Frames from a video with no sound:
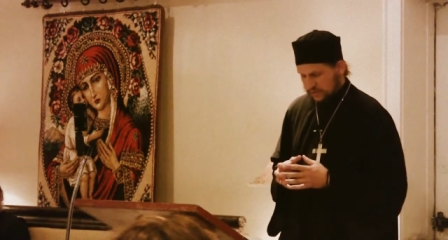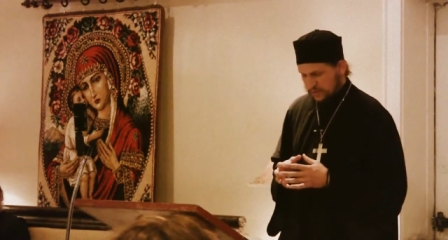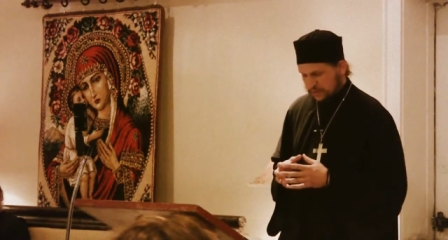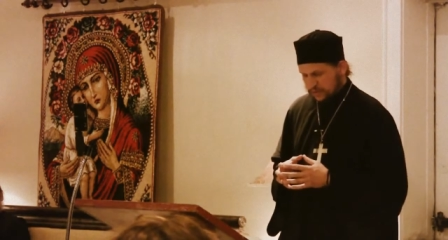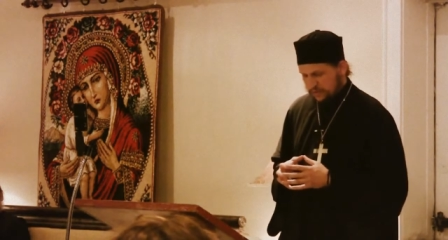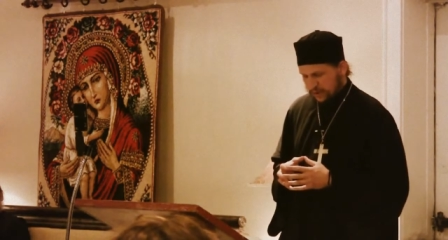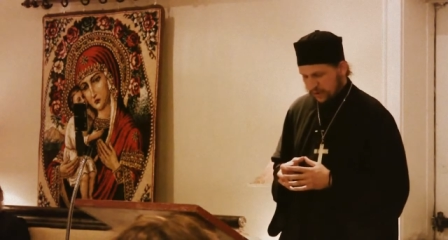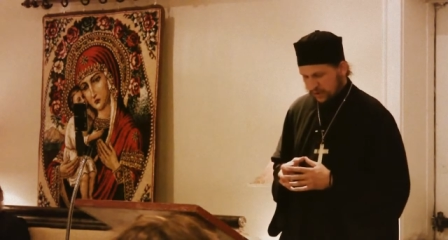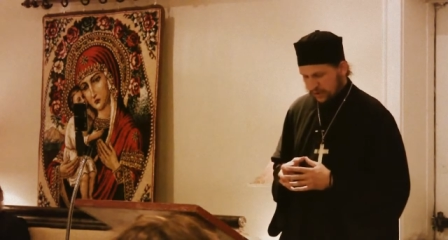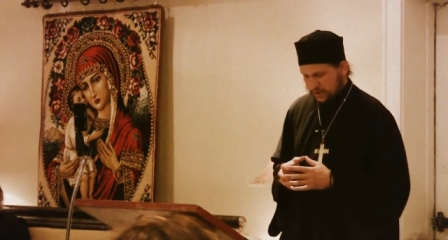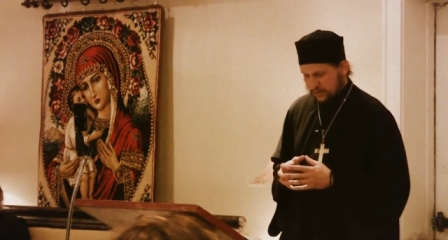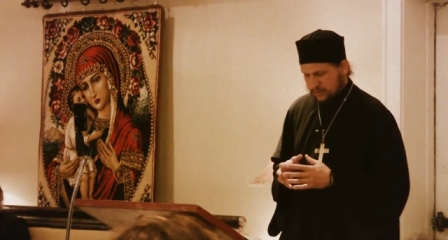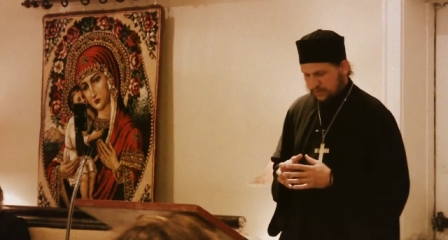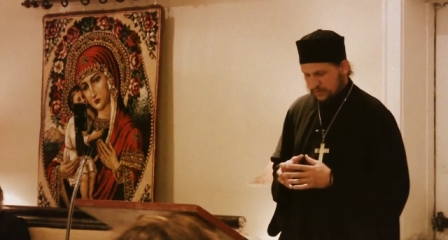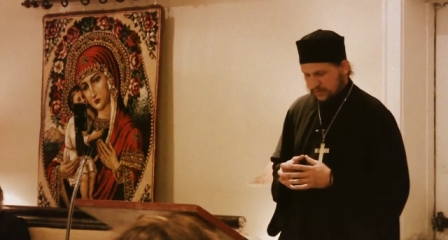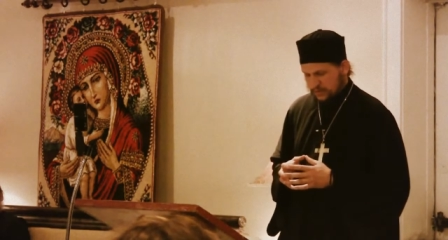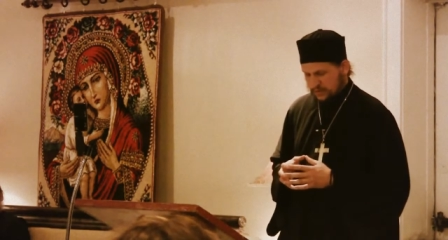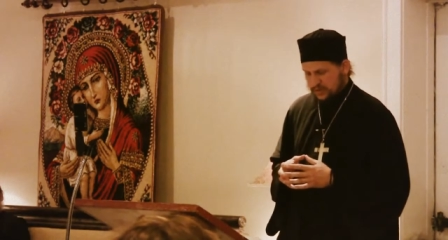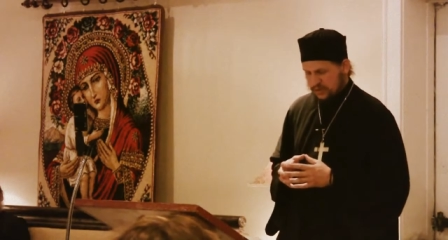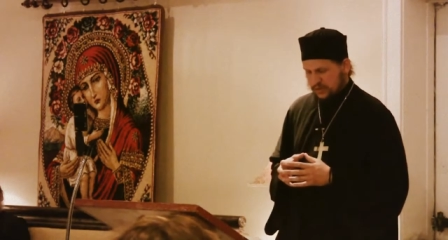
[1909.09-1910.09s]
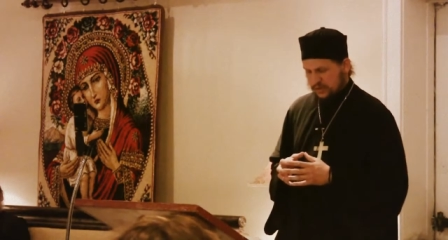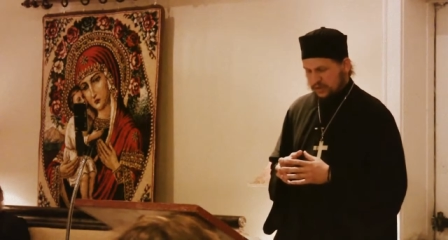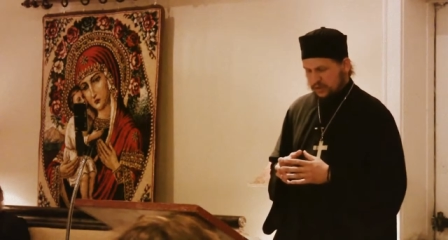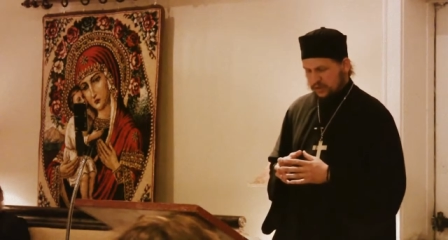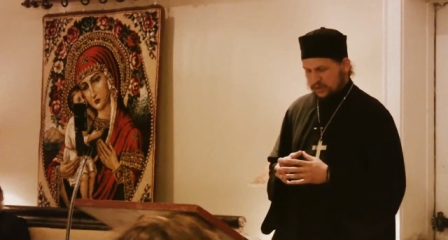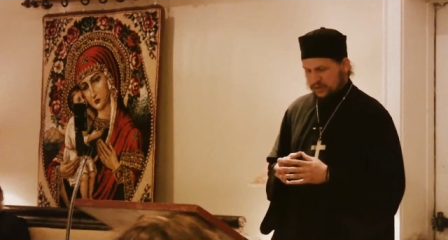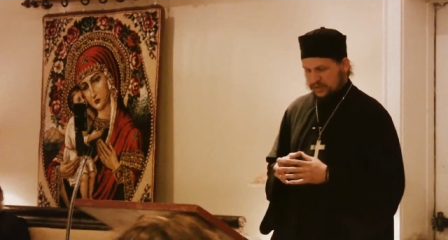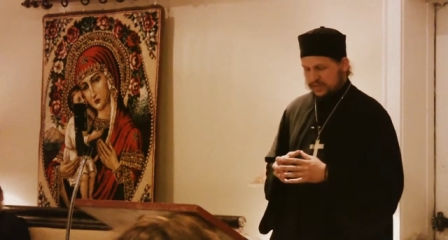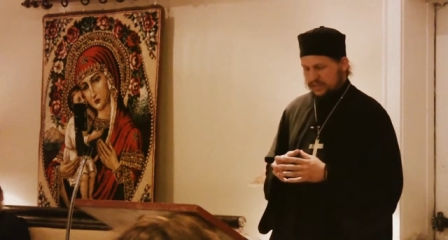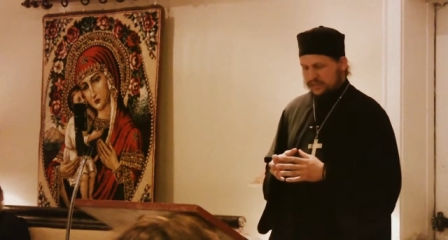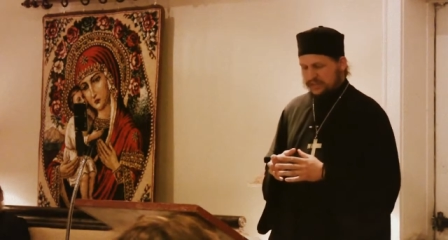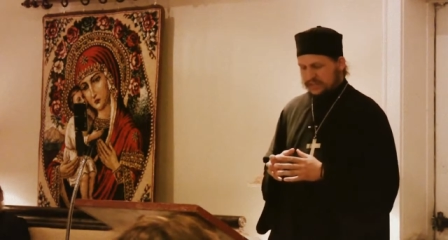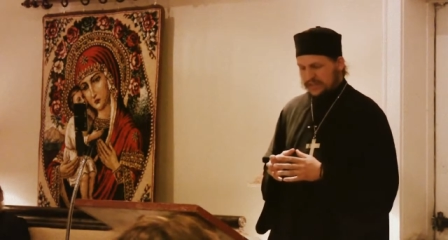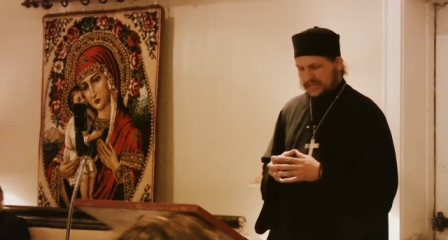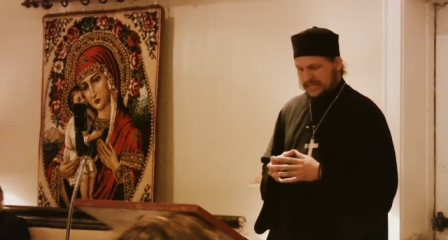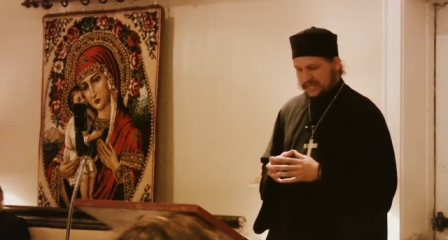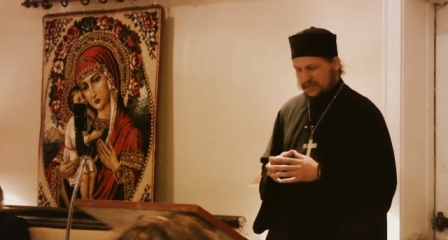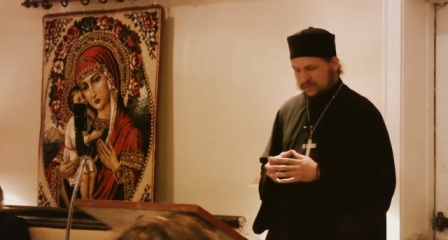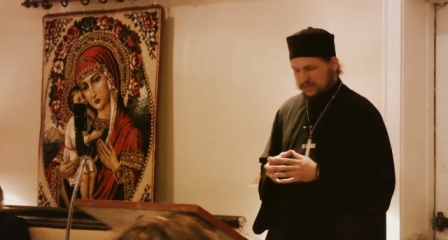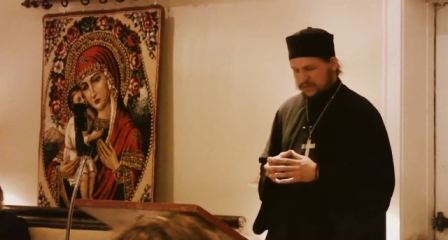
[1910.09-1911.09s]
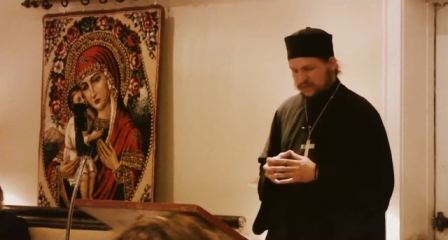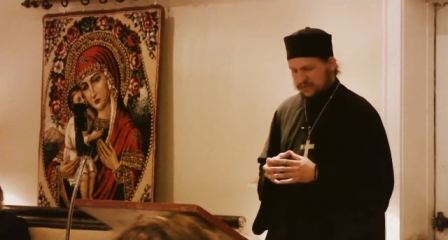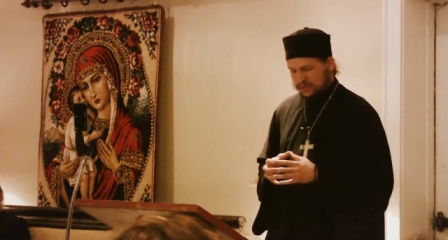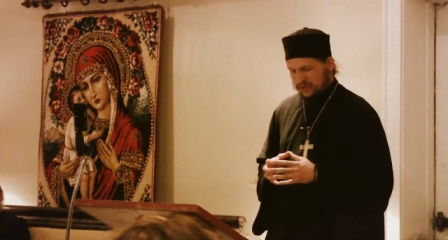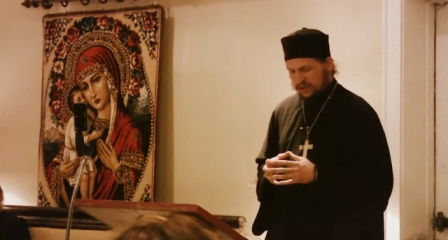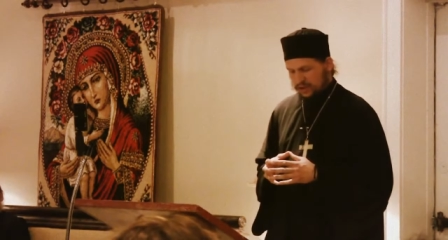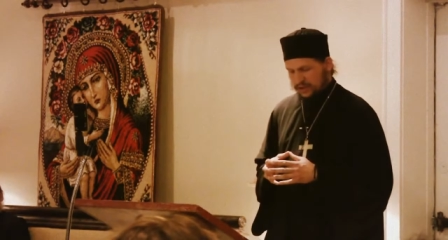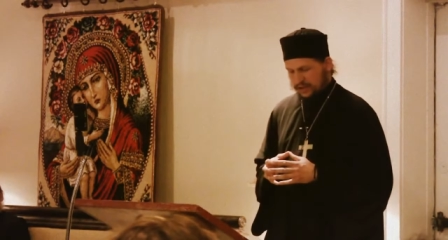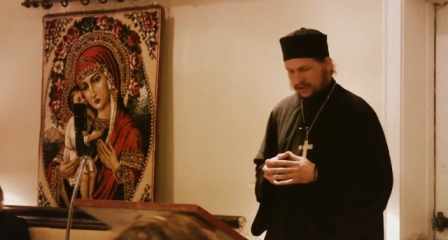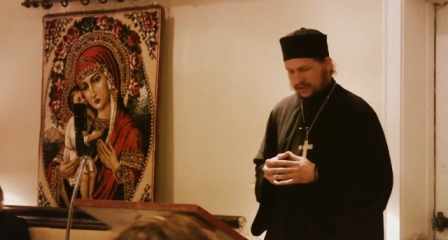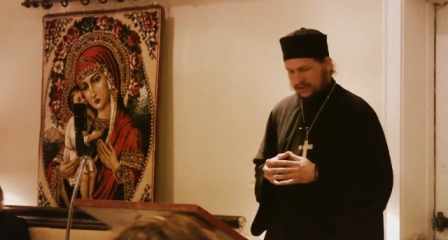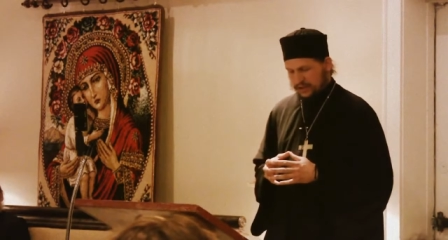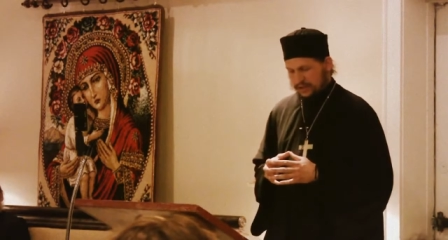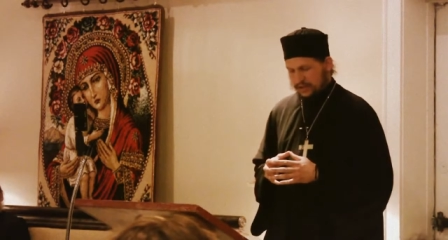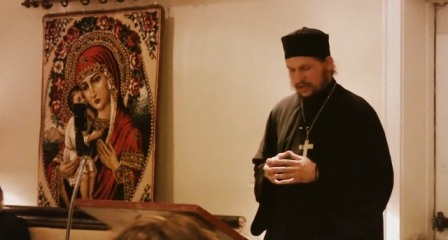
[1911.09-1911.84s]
of a departed person according to the state he was sought in.